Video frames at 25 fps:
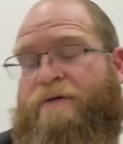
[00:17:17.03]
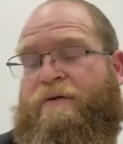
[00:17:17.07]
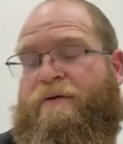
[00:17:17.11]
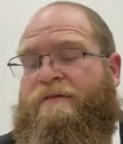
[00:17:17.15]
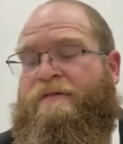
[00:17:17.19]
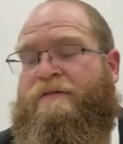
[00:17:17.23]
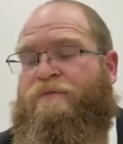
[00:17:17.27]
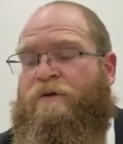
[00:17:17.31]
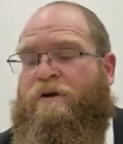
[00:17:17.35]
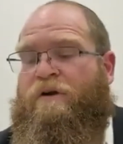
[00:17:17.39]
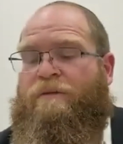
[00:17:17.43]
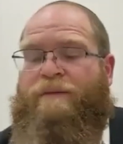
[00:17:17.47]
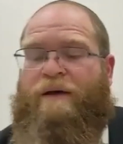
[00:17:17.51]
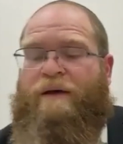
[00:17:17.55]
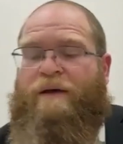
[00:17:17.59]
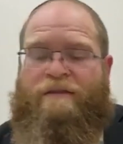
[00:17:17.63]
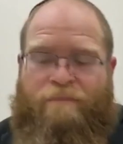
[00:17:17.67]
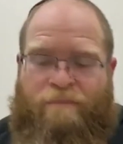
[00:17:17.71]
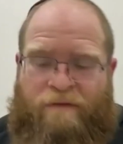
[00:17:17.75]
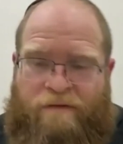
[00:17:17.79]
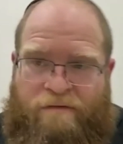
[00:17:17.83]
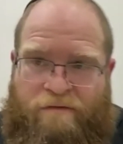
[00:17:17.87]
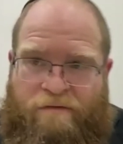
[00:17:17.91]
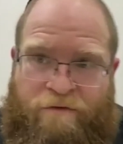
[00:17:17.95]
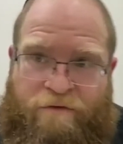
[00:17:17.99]
what about the
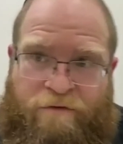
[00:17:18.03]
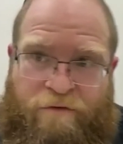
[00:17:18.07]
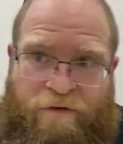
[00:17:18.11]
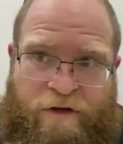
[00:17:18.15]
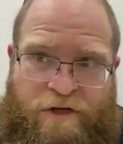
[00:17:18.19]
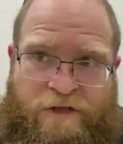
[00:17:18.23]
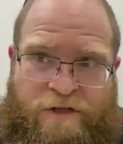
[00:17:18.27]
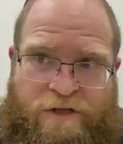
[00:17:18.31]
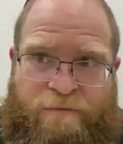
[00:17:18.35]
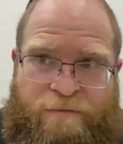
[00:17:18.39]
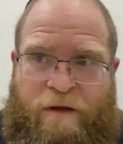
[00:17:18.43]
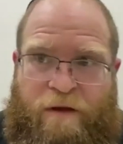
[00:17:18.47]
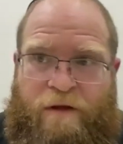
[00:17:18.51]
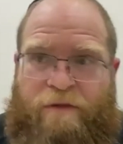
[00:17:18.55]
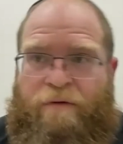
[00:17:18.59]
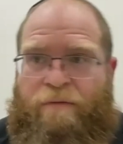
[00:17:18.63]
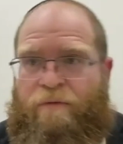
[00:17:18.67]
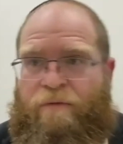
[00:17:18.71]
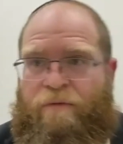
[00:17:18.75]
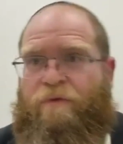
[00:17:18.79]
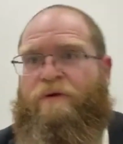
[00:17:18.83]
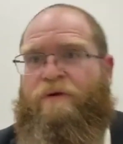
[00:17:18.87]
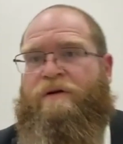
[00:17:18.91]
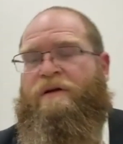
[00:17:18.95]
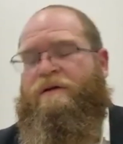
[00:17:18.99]
mitzvah of Kriya Shema in the
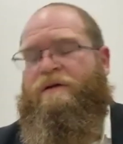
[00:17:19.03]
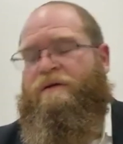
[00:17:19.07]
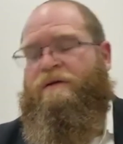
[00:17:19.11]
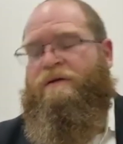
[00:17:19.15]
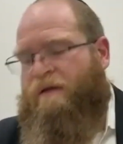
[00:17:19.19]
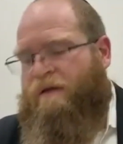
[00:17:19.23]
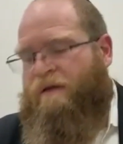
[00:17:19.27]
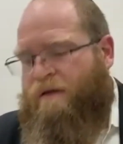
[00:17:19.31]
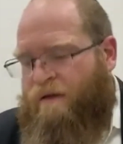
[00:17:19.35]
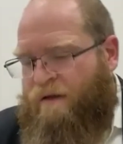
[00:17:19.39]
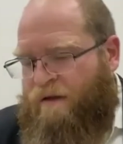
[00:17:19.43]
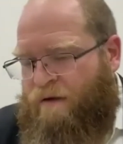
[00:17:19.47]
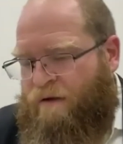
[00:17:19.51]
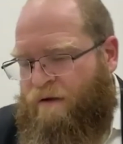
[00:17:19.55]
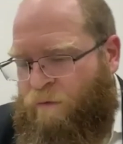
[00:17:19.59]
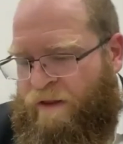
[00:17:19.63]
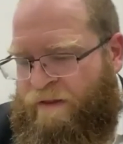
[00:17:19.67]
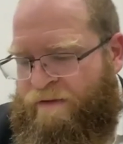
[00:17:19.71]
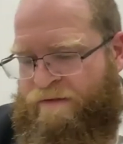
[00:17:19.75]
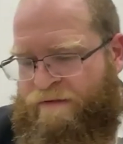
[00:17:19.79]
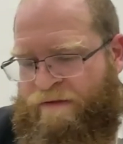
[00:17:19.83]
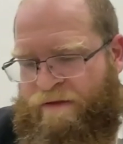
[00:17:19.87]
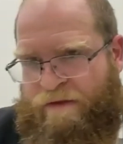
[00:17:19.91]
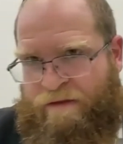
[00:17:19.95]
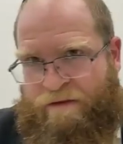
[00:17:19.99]
morning?
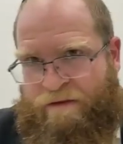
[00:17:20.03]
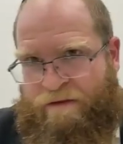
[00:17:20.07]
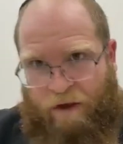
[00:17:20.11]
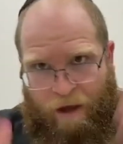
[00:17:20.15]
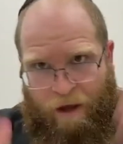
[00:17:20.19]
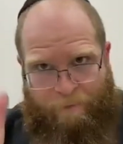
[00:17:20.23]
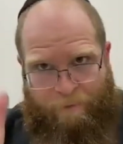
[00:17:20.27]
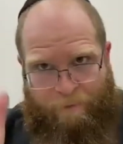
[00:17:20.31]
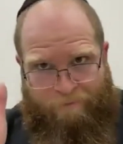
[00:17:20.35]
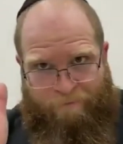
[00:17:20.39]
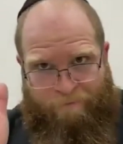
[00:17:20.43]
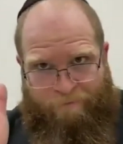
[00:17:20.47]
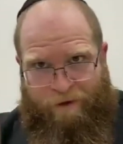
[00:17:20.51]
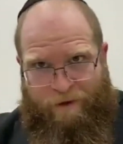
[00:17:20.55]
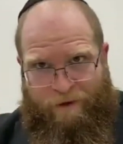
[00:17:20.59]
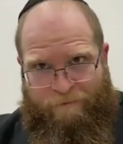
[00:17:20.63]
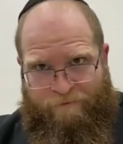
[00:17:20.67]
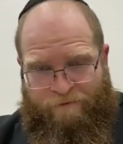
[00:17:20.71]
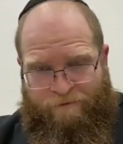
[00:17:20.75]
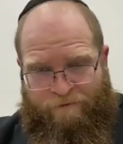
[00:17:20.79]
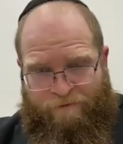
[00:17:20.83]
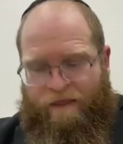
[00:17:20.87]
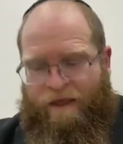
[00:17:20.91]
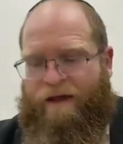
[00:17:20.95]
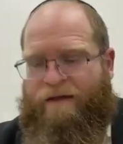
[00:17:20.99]
When's the time frame
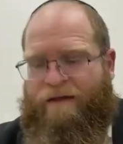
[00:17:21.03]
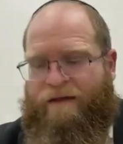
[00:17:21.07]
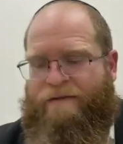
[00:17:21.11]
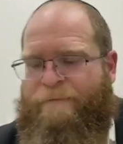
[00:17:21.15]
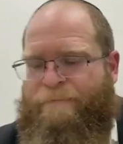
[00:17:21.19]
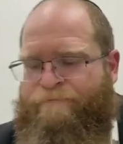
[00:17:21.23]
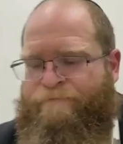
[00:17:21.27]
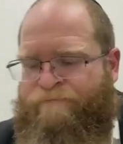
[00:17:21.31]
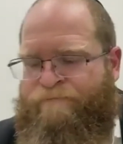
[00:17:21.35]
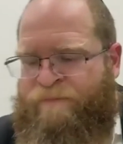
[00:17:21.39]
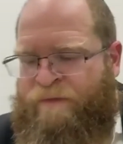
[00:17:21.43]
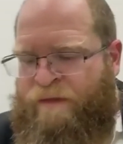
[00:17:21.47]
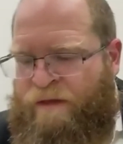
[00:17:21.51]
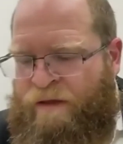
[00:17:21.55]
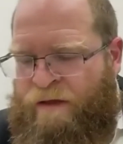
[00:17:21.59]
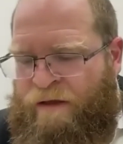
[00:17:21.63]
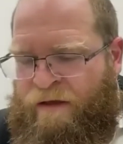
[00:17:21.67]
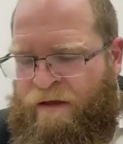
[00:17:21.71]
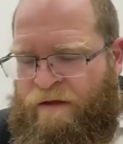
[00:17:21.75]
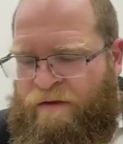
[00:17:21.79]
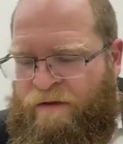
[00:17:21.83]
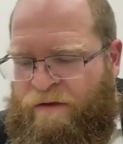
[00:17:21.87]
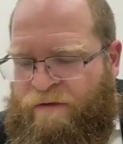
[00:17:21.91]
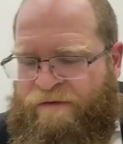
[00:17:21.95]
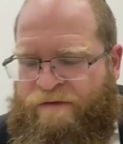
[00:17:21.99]
for that?
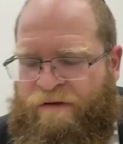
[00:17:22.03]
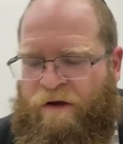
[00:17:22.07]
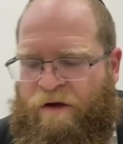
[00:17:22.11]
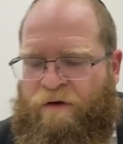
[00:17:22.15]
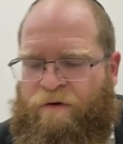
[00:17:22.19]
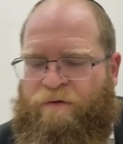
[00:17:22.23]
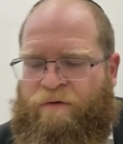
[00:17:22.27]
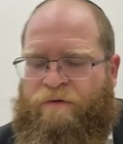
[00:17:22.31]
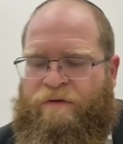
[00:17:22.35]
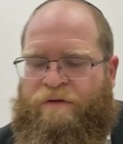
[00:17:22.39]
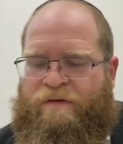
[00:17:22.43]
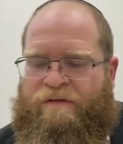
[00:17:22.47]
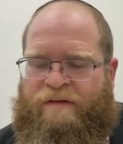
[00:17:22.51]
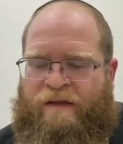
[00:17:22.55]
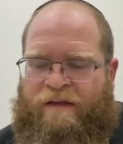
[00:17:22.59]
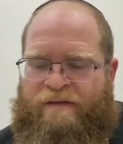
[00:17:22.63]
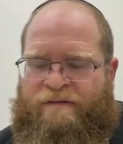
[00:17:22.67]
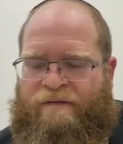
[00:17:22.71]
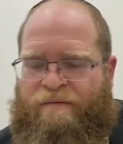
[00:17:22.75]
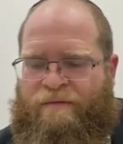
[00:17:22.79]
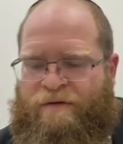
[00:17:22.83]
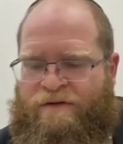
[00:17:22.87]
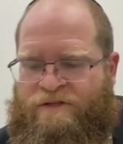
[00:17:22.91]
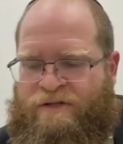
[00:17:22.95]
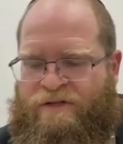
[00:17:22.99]
So says
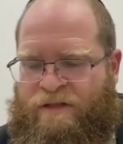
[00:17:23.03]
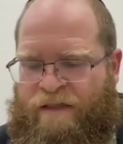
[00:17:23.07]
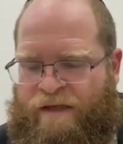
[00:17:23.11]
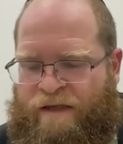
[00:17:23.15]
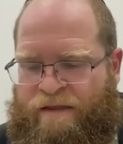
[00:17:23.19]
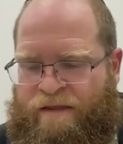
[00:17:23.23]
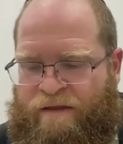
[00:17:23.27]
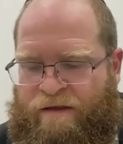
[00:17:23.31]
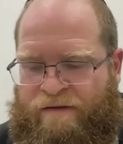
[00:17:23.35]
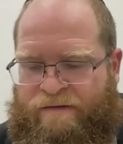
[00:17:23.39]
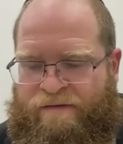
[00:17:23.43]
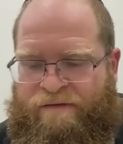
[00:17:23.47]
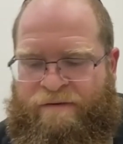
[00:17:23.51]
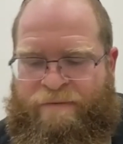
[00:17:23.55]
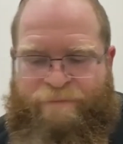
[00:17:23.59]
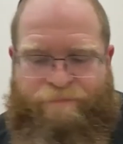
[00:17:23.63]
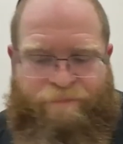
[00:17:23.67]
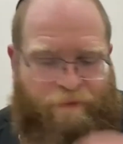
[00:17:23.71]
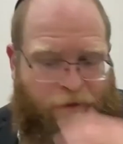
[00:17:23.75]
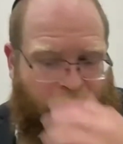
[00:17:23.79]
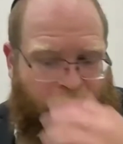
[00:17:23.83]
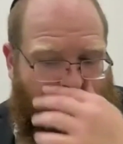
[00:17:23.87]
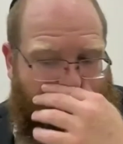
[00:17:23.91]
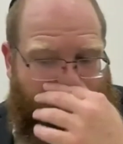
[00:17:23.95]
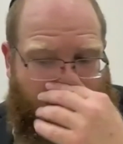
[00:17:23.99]
the Mishnah like this:
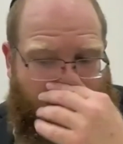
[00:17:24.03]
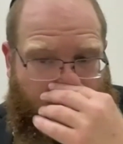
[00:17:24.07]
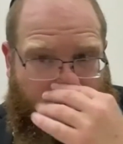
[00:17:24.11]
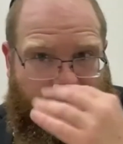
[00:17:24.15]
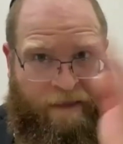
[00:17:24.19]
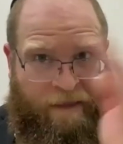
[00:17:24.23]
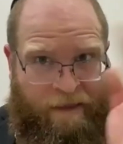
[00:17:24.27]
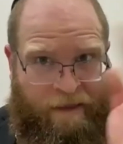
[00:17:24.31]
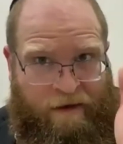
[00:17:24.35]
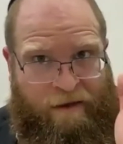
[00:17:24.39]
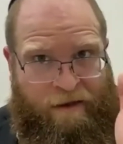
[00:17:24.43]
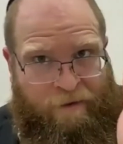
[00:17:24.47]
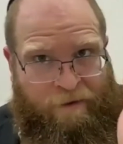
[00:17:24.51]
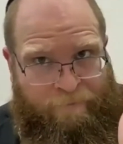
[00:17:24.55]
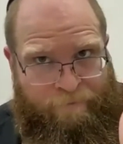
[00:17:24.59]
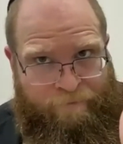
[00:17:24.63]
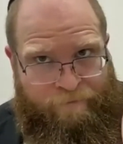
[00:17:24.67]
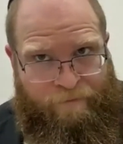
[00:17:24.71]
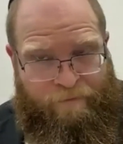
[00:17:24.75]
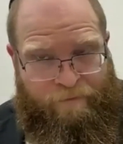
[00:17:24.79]
the beginning